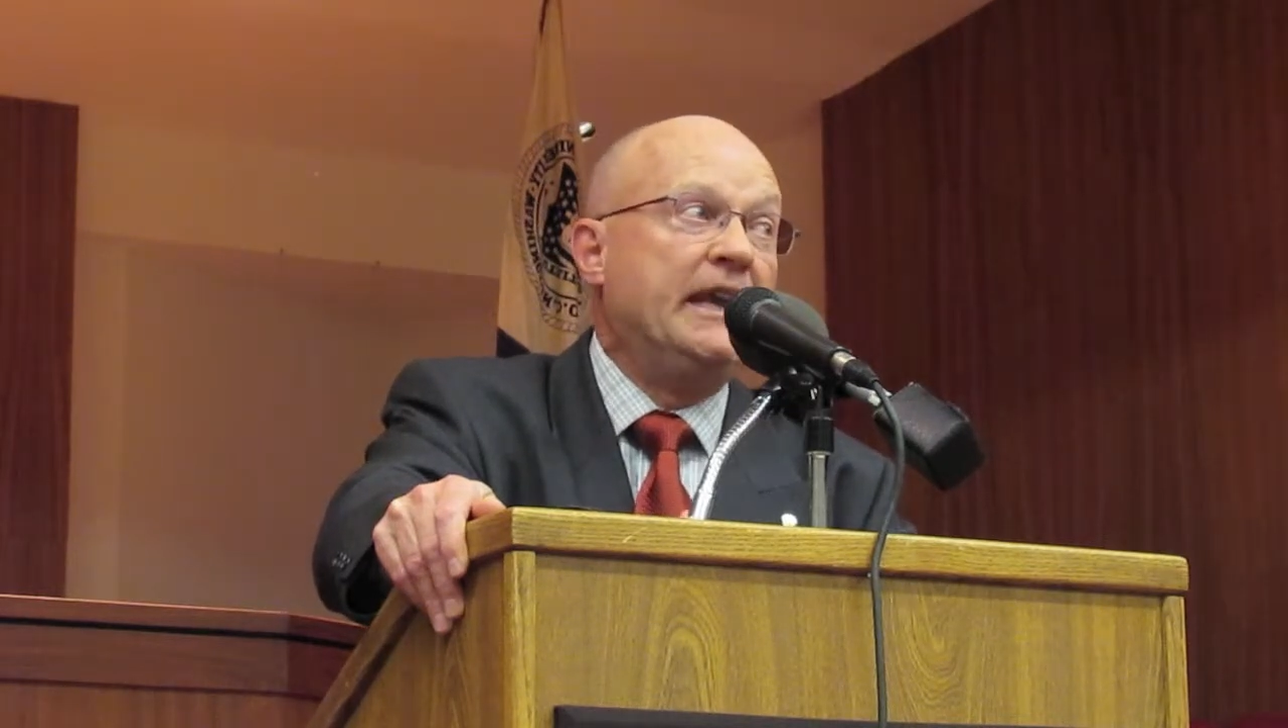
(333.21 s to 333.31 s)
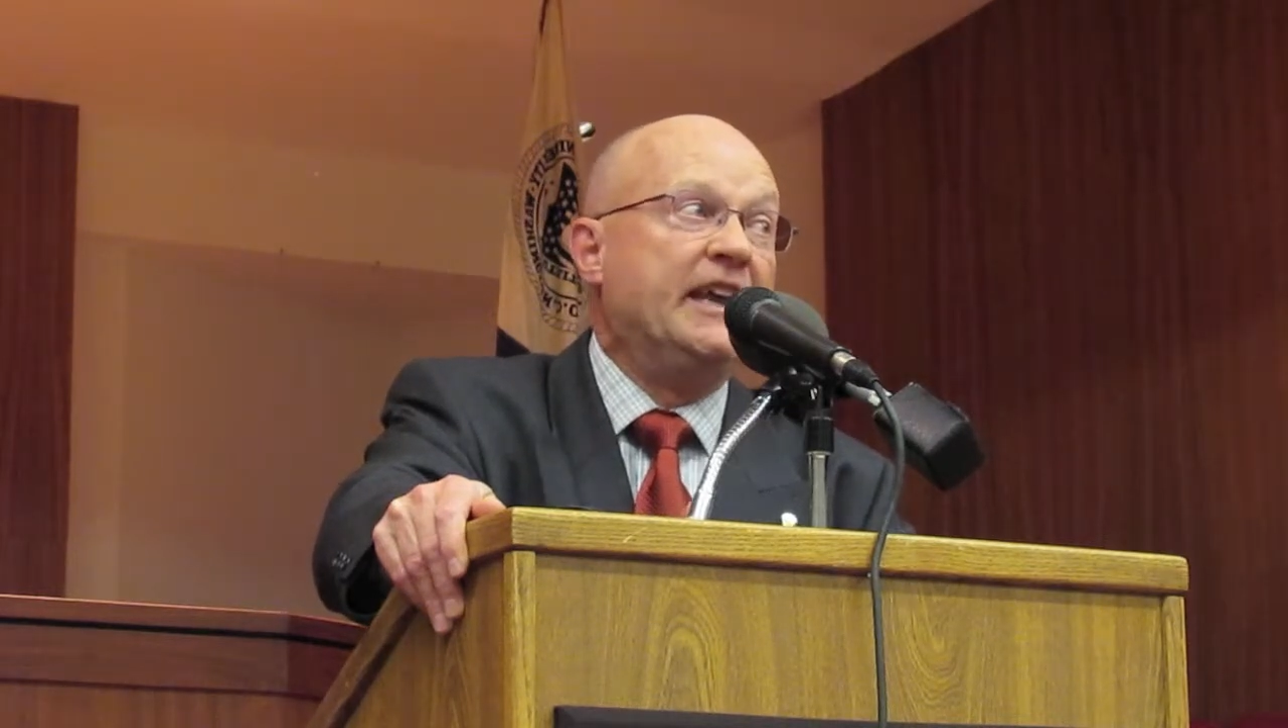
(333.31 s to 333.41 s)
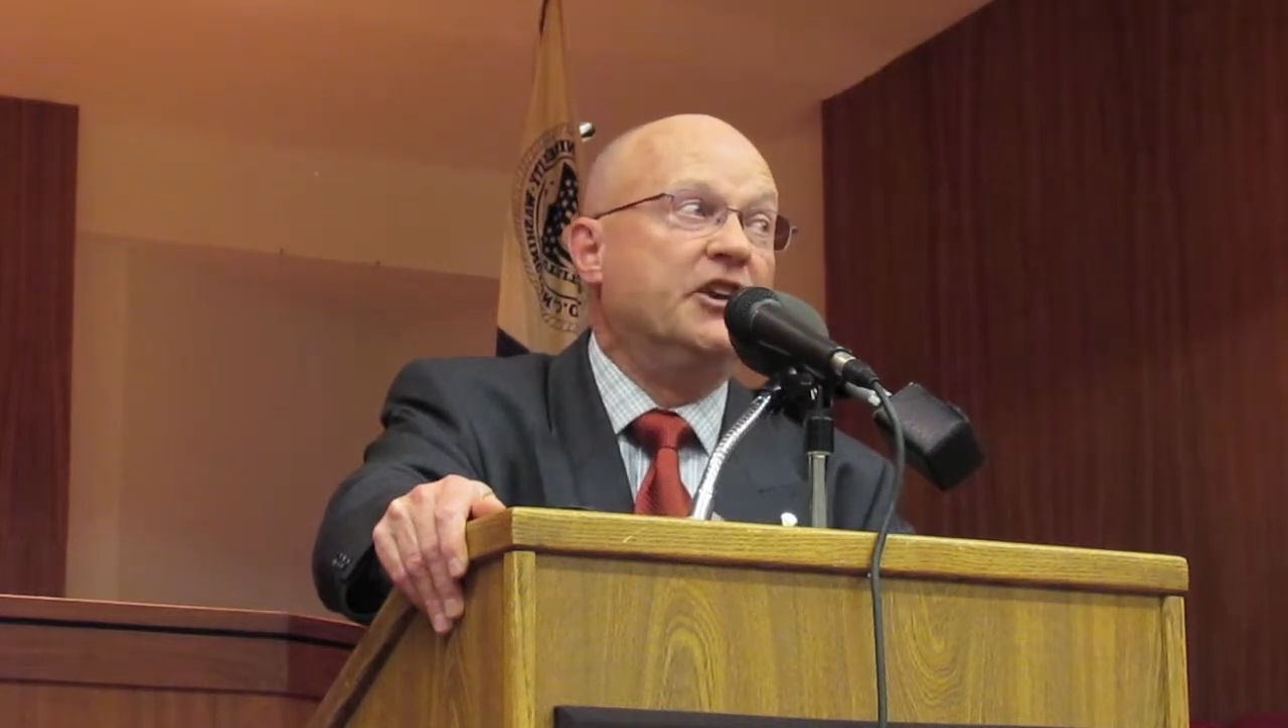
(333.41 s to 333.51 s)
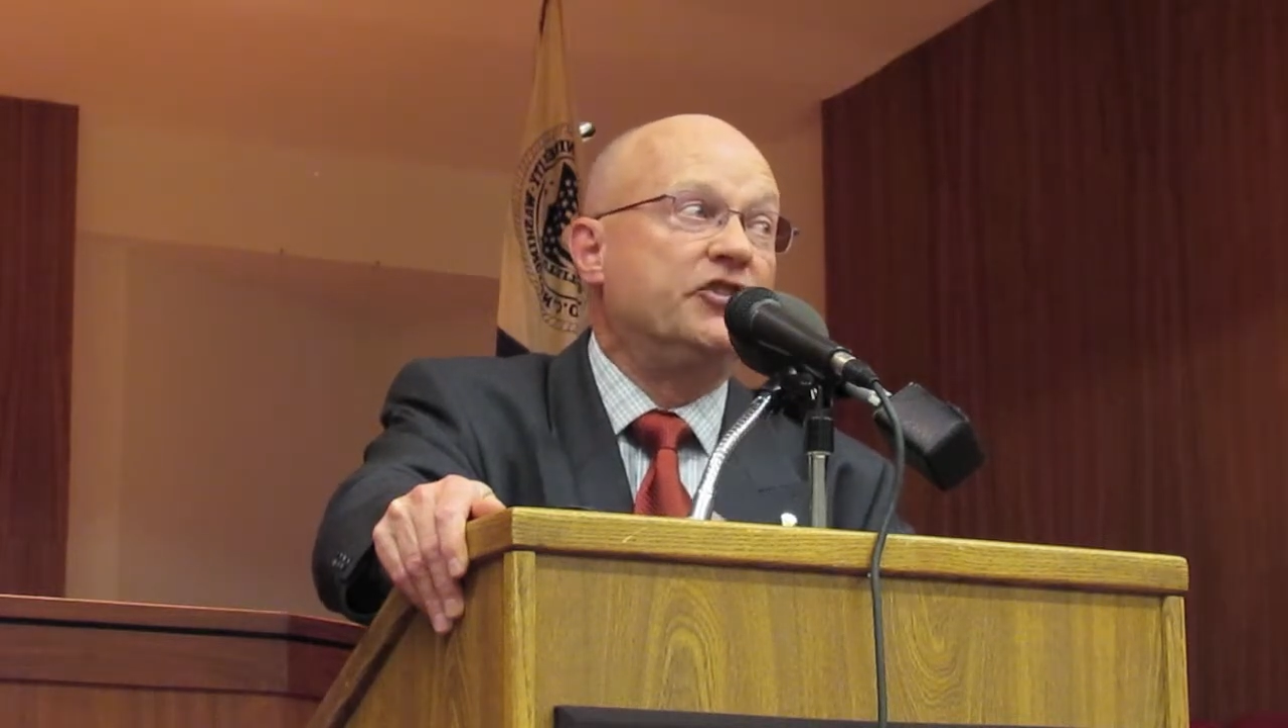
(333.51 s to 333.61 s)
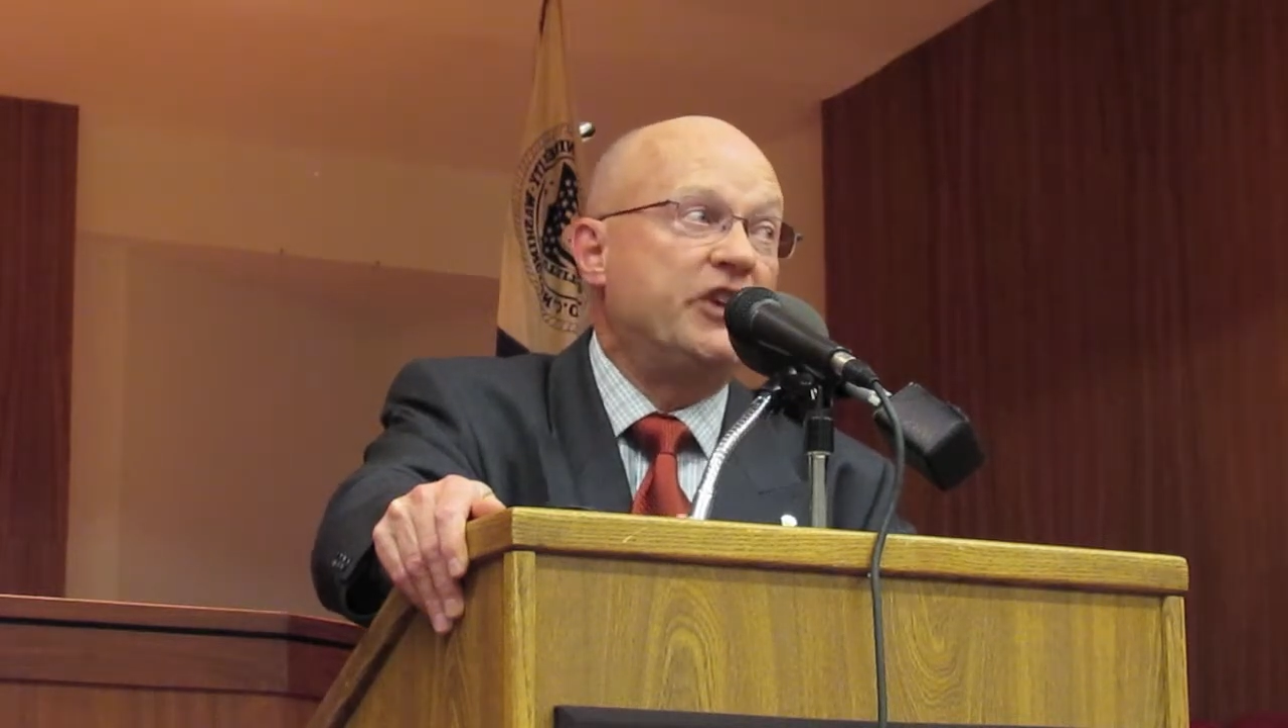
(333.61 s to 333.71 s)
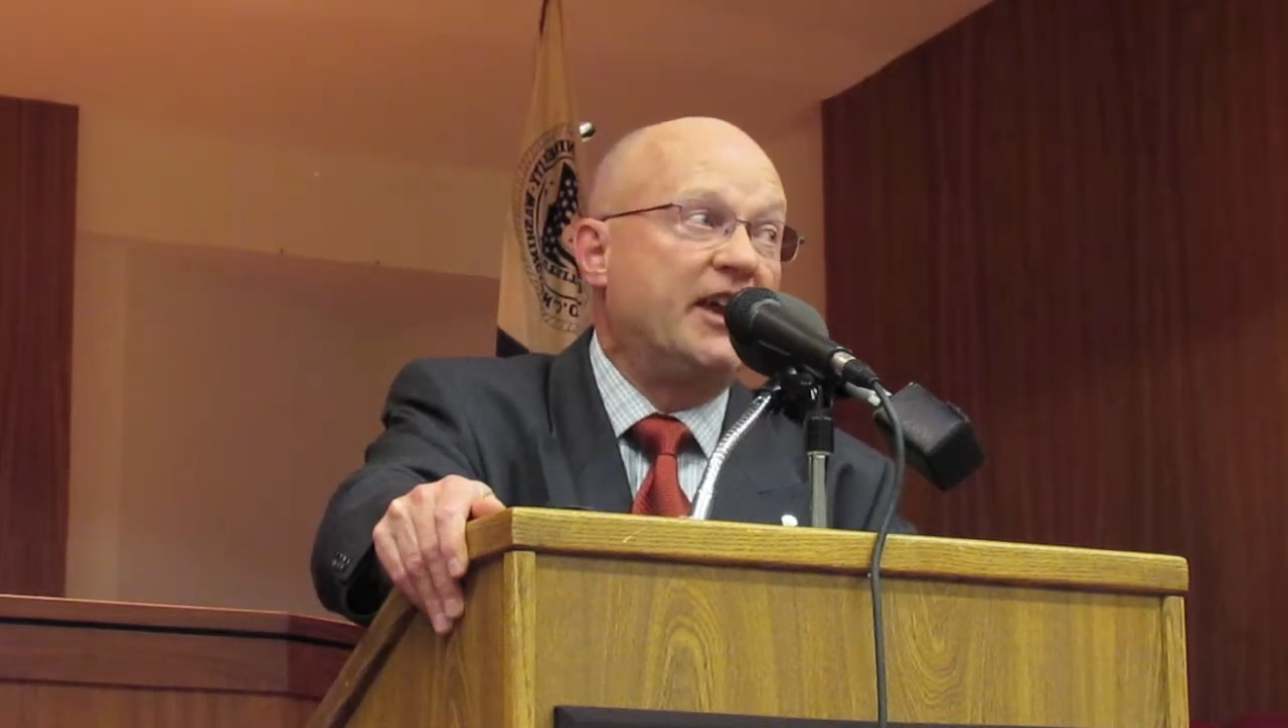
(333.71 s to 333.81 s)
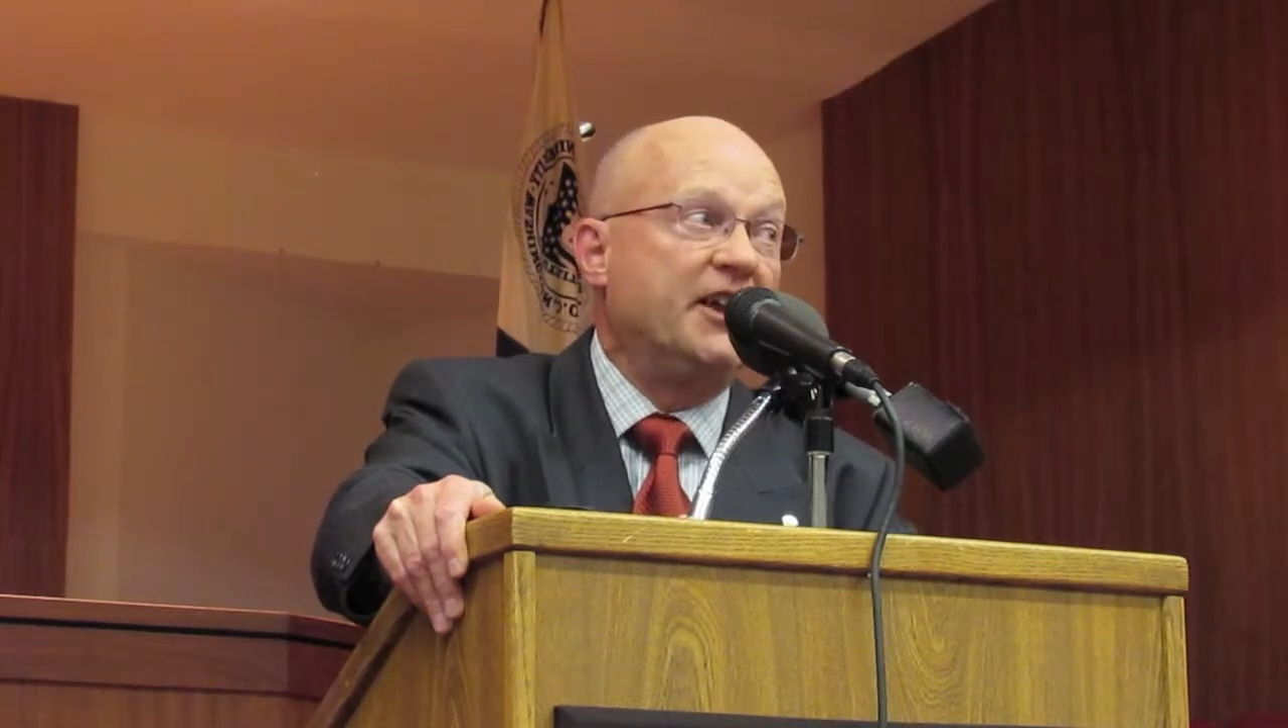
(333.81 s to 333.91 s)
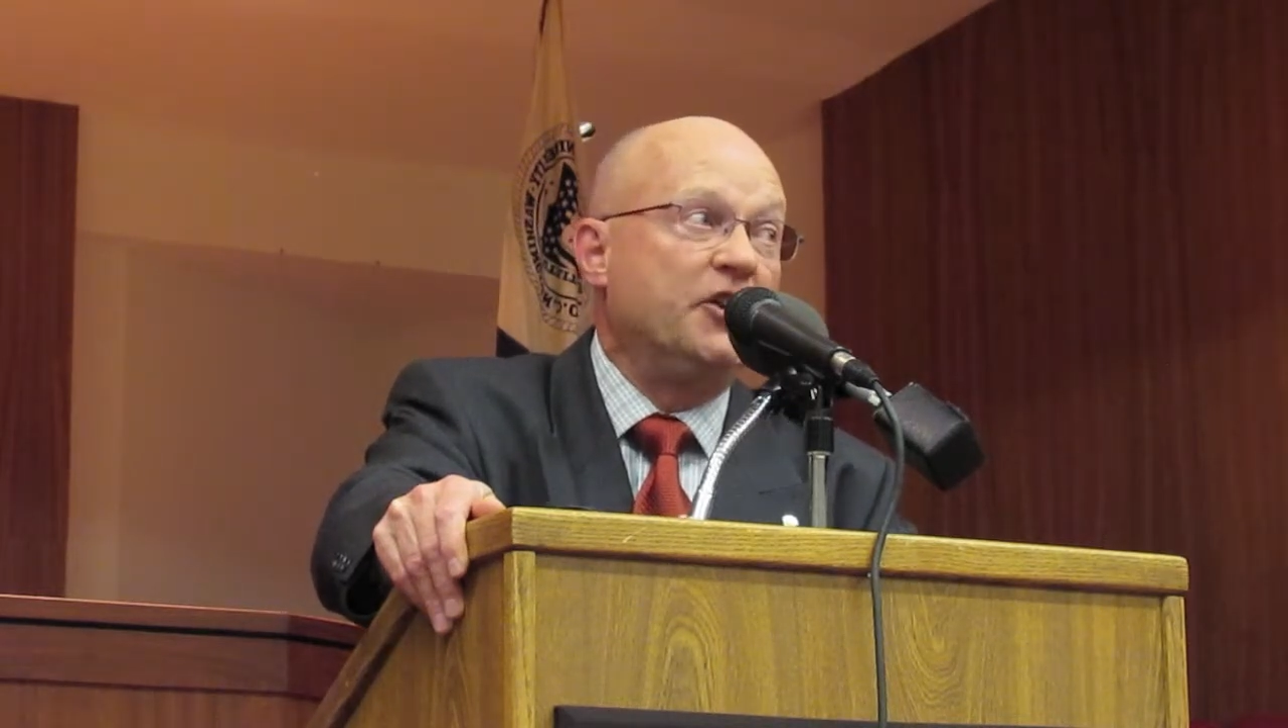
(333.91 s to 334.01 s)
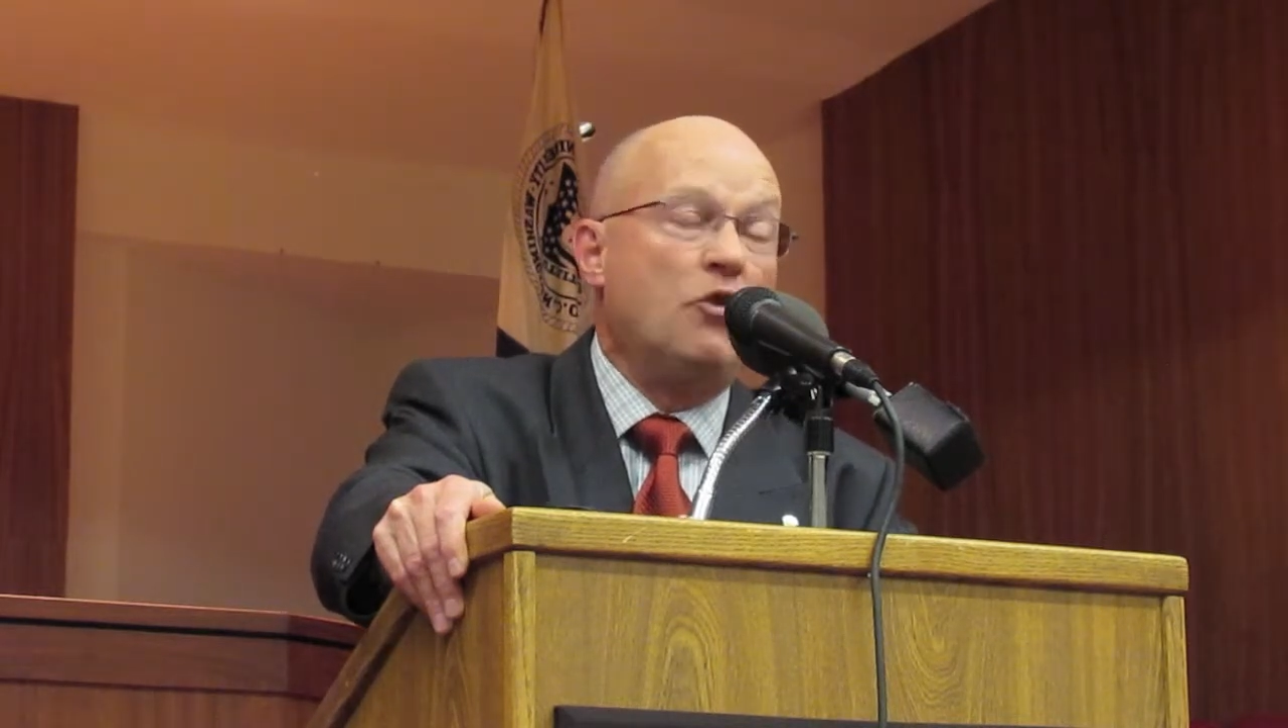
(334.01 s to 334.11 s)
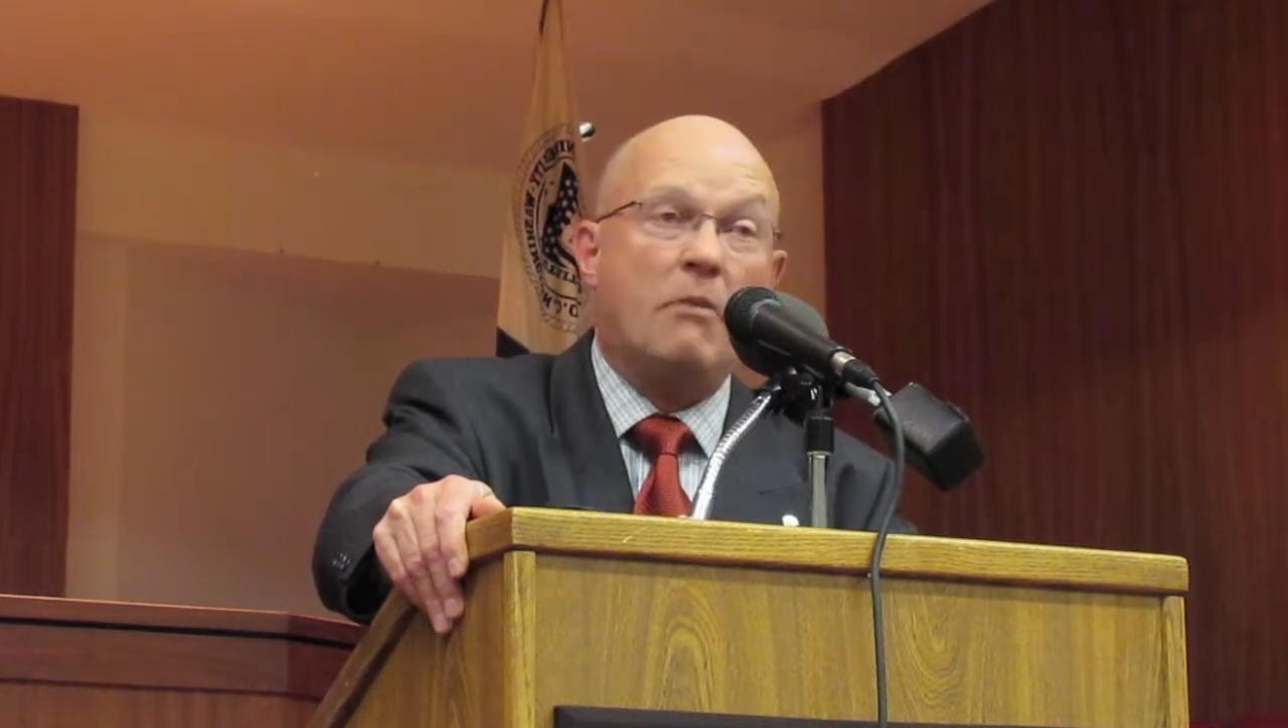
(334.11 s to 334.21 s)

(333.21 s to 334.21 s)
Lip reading: in a second